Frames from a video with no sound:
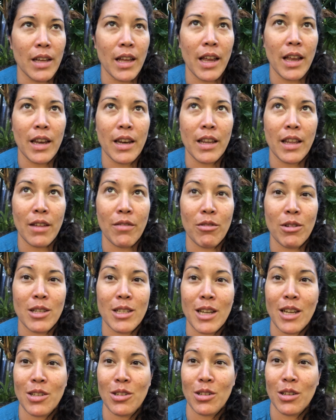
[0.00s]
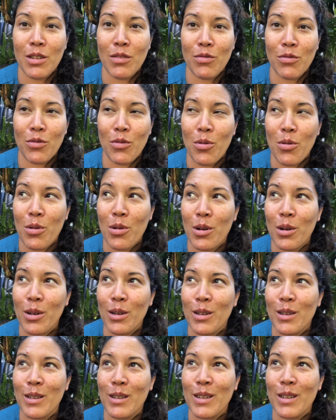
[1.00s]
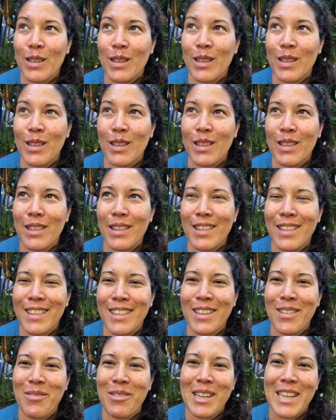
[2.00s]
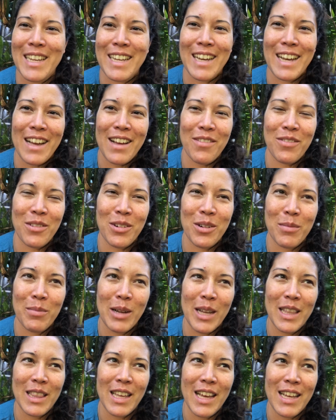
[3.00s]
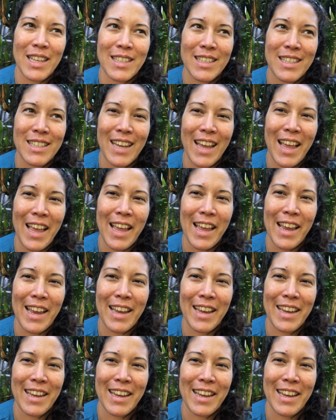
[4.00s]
And they've rescheduled it for the week after my last day,